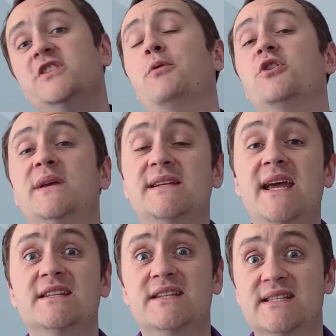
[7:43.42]
approach we can
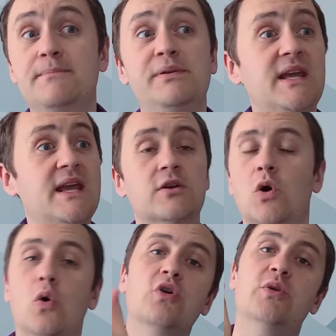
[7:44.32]
take is to simply
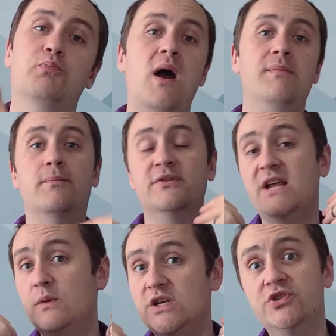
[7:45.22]
ignore the problem,
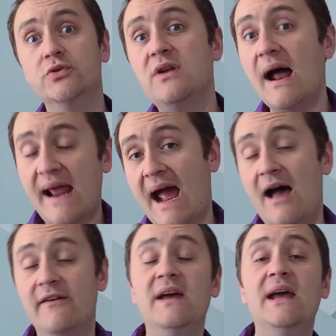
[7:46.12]
pretend we do not
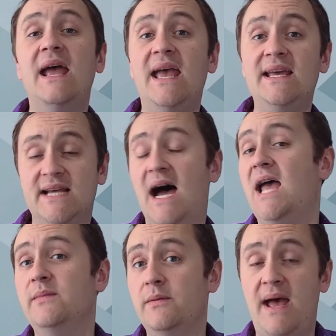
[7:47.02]
have a
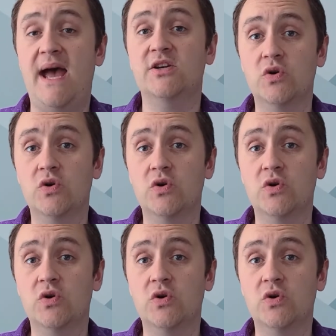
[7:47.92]
time back